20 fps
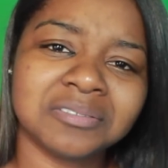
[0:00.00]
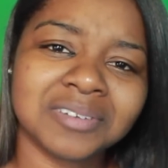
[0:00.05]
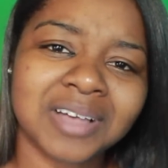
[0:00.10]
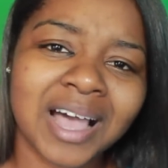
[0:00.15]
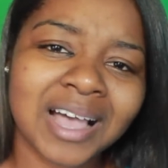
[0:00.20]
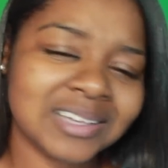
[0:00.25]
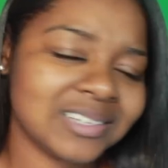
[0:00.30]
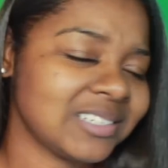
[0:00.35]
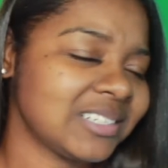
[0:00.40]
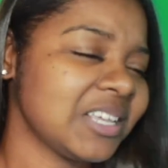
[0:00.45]

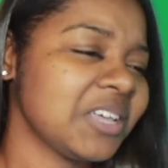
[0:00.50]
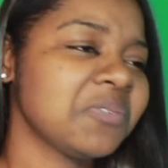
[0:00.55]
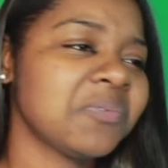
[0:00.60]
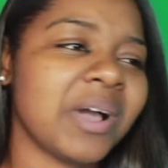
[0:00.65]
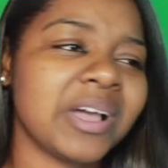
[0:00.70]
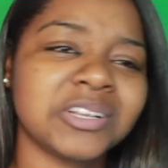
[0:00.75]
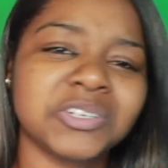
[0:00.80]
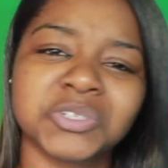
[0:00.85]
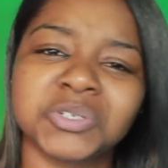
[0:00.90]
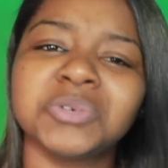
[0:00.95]
I see
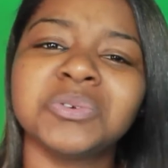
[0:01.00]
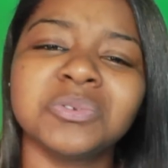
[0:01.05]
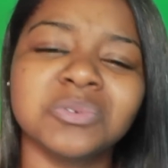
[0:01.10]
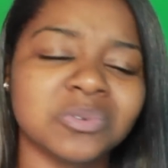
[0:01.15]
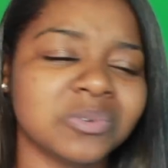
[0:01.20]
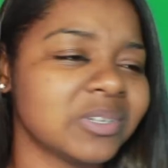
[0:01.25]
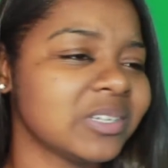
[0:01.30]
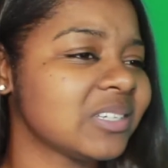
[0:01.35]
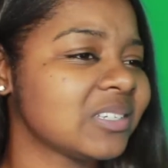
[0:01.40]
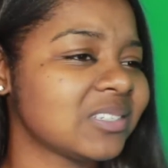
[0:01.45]
why
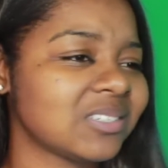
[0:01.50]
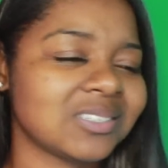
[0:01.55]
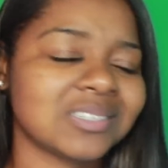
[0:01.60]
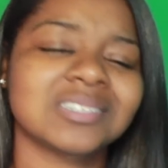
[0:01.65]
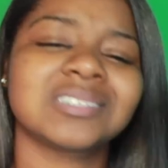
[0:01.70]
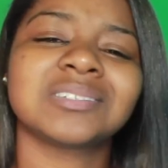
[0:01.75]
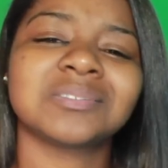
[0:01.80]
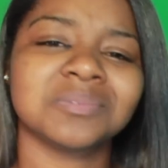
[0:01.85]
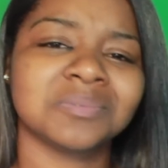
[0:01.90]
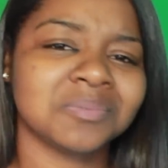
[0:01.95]
Drew is
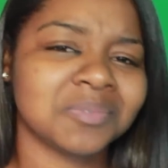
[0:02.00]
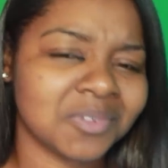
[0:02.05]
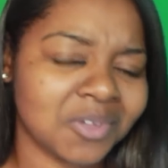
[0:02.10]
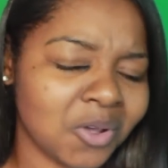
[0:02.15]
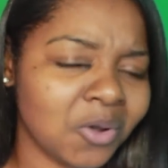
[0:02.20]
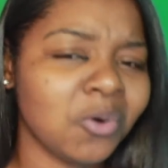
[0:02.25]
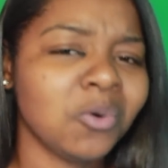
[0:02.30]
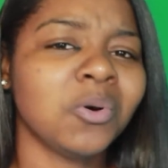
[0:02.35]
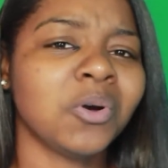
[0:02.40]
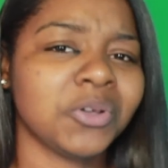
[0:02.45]
just
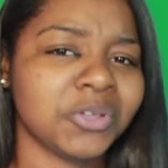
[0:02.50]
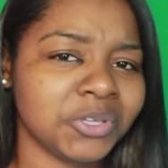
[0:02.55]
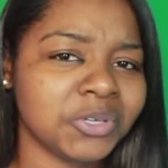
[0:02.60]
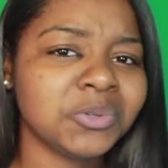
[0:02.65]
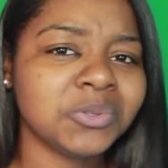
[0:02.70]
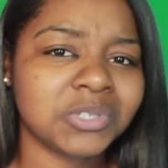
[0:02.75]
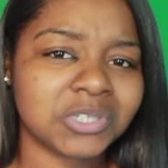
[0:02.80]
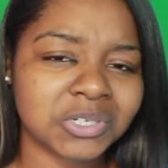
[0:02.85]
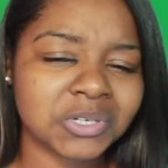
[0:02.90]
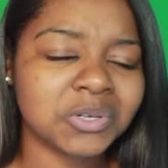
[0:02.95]
cool on
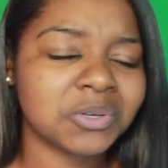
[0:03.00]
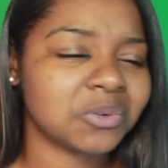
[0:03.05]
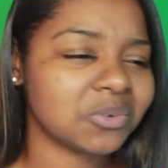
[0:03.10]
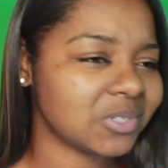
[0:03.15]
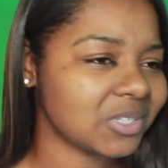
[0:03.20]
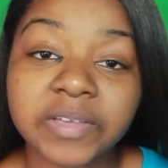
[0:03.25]
you too.